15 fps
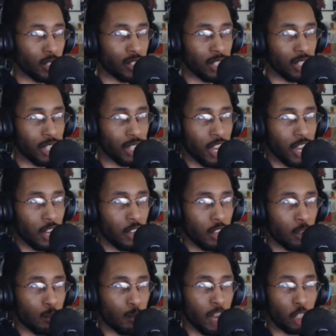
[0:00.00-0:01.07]
that
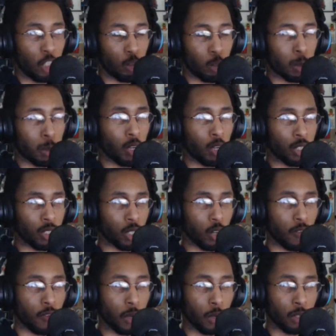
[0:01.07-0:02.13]
made to promote a cell
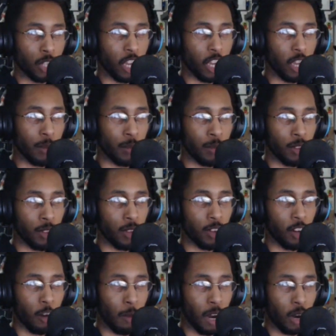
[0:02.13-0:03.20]
phone game
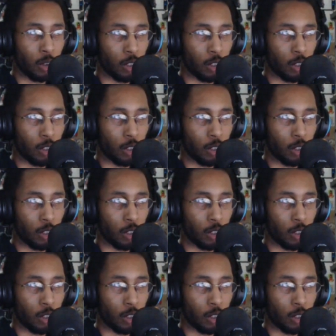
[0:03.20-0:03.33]
about